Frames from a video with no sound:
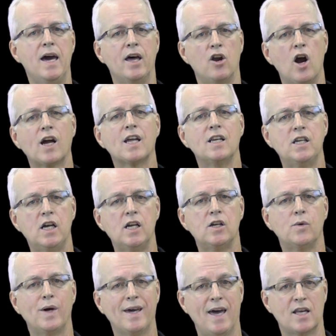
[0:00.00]
and our
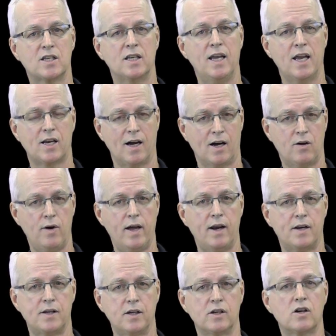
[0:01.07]
continuing as an
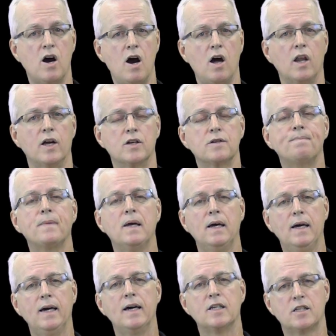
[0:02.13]
accredited college
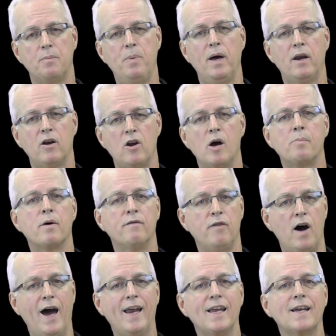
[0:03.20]
is dependent on
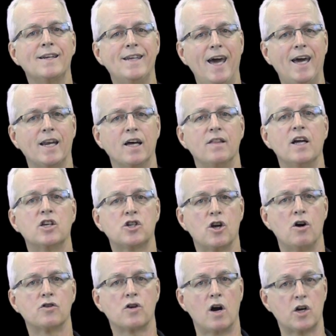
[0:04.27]
providing data that
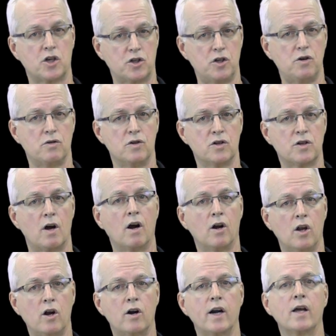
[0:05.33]
shows our students are
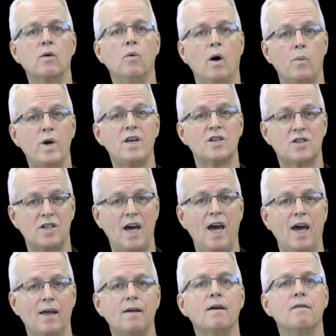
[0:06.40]
learning what we
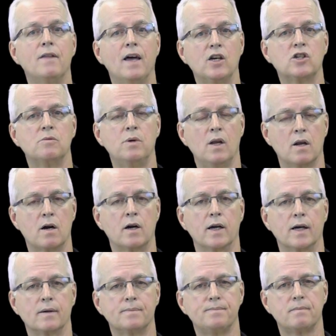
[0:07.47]
say they should be learning,